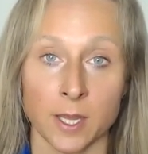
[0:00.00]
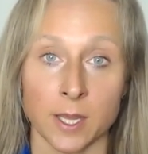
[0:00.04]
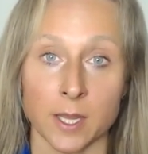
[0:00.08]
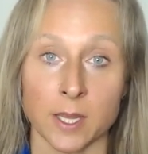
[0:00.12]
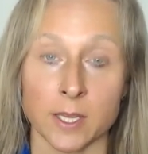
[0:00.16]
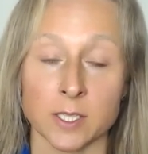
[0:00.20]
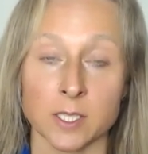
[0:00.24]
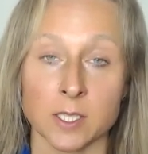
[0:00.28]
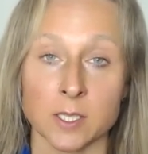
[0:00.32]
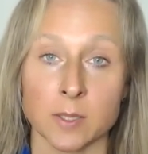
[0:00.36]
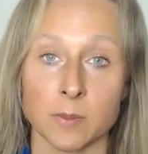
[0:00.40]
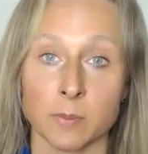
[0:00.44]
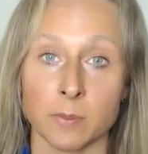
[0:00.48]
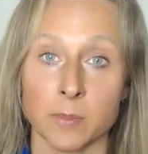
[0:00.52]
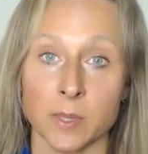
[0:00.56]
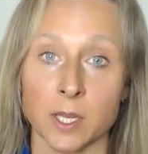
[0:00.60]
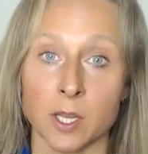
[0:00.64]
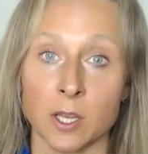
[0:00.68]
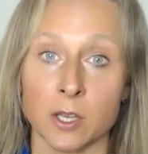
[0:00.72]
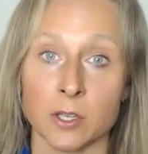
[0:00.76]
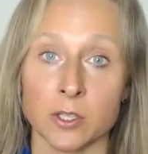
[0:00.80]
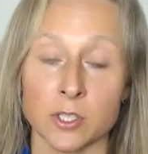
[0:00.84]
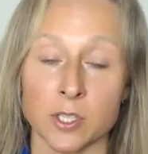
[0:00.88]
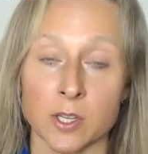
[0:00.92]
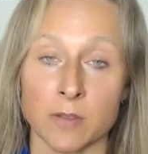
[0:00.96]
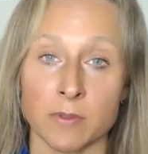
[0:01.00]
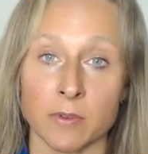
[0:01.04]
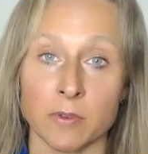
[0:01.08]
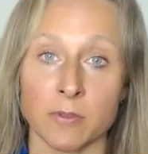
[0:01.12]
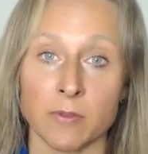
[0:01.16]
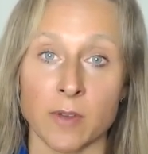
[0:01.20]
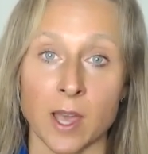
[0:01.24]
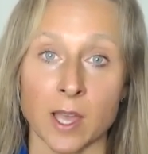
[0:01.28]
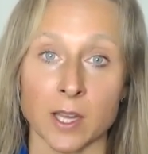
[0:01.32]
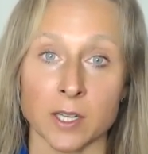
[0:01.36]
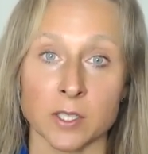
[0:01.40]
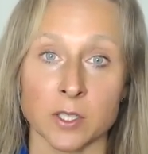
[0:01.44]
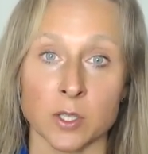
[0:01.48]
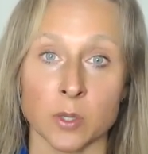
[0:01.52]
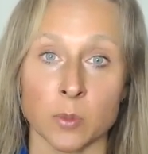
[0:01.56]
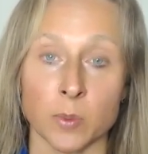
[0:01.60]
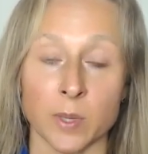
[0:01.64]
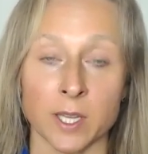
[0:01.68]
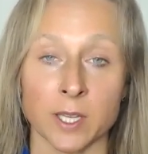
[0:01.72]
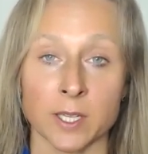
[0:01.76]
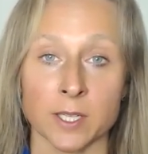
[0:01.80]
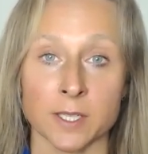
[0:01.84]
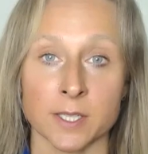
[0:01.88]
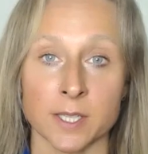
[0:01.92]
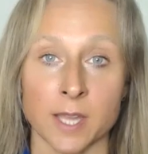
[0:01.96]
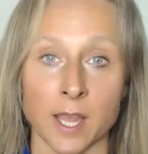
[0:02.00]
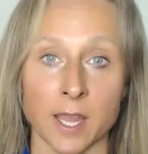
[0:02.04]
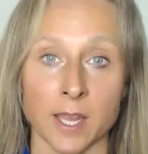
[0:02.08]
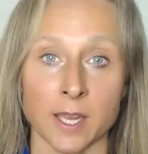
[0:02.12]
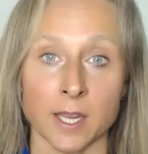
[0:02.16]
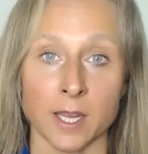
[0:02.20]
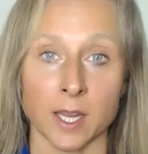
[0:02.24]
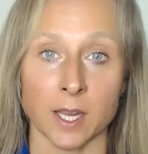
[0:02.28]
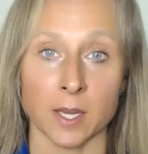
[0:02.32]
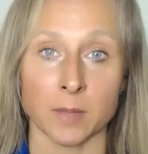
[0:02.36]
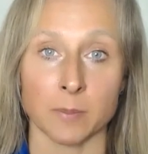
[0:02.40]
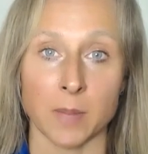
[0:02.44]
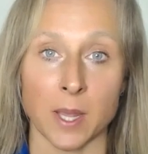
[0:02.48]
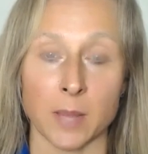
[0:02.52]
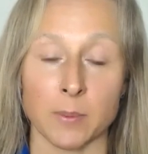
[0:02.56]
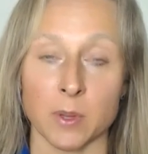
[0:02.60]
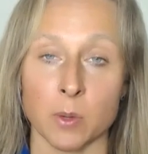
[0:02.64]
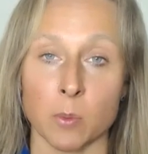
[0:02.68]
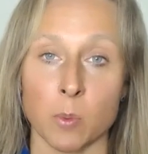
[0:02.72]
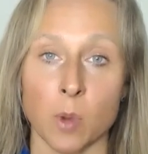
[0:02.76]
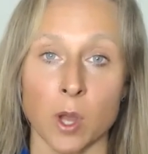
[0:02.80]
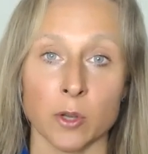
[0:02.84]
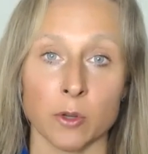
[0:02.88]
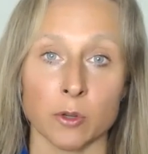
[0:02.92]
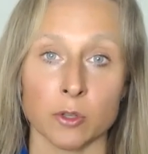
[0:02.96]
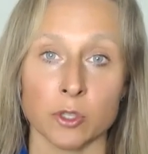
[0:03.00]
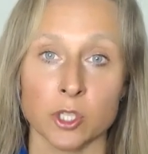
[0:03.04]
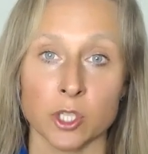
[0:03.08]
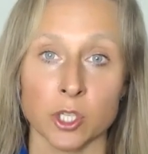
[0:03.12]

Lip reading: is because of the fact that we can take in maybe one or